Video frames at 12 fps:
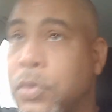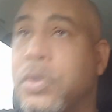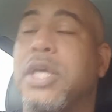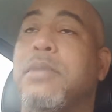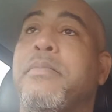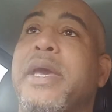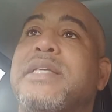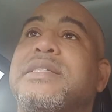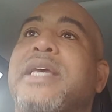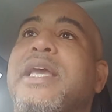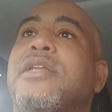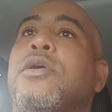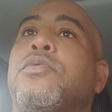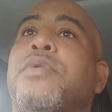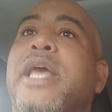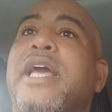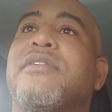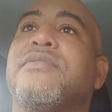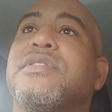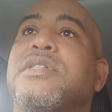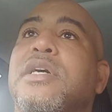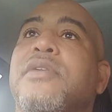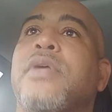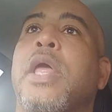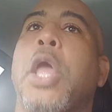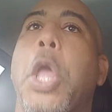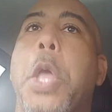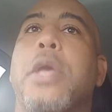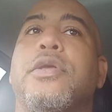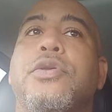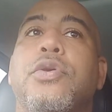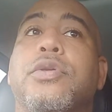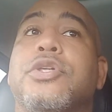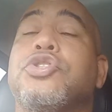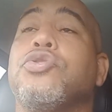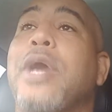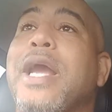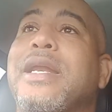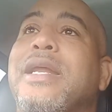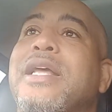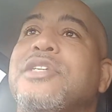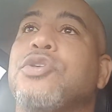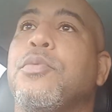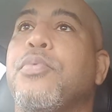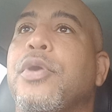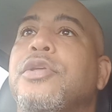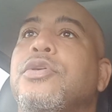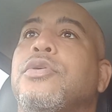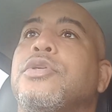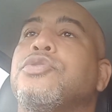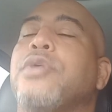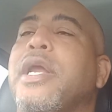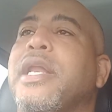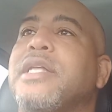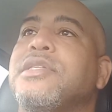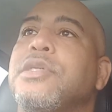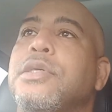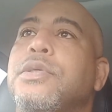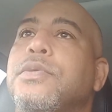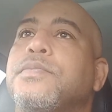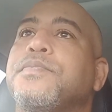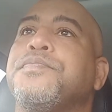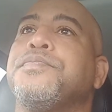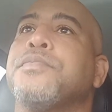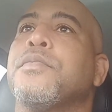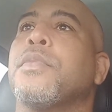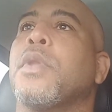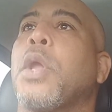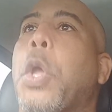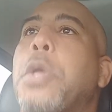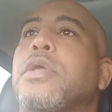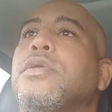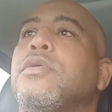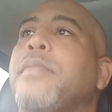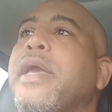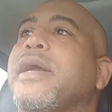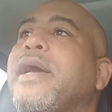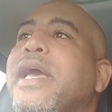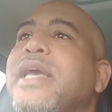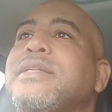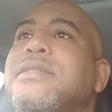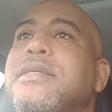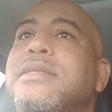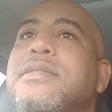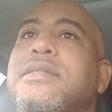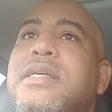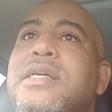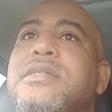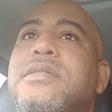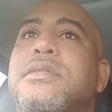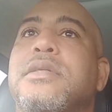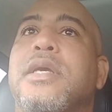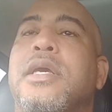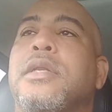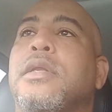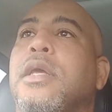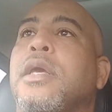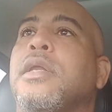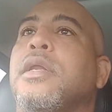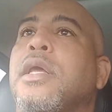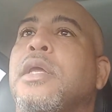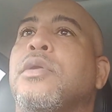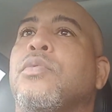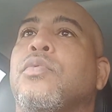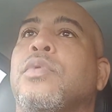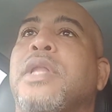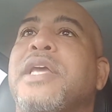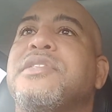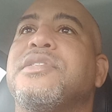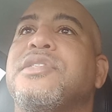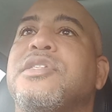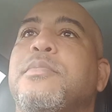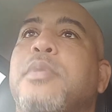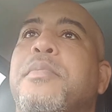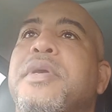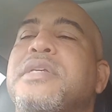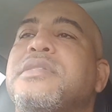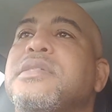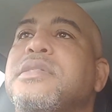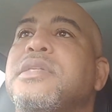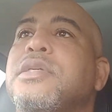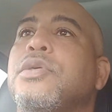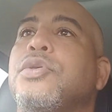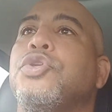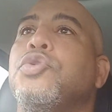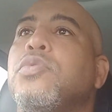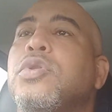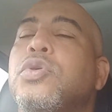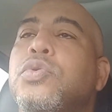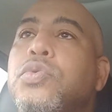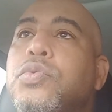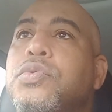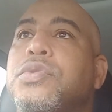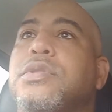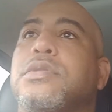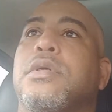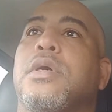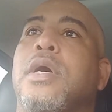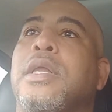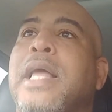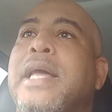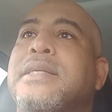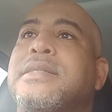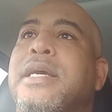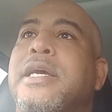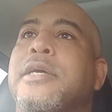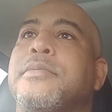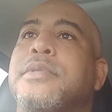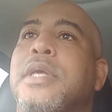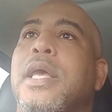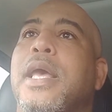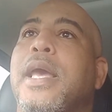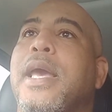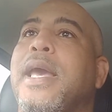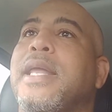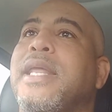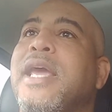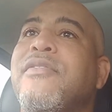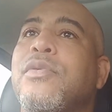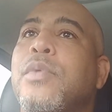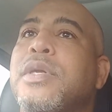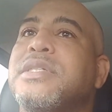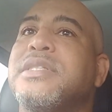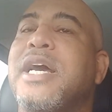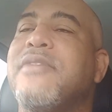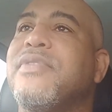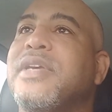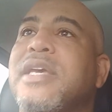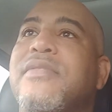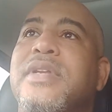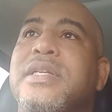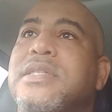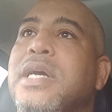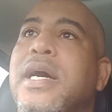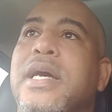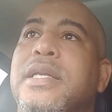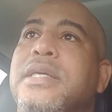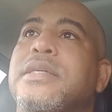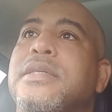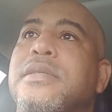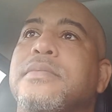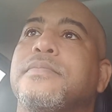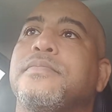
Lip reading: You keep meditating on negative stuff, you're going to attract that. That's your prayer. You're going to attract that to you. You make a hasty decision in a relationship, a business deal, you lose a lot of times. And everyone is not forgiving as God is.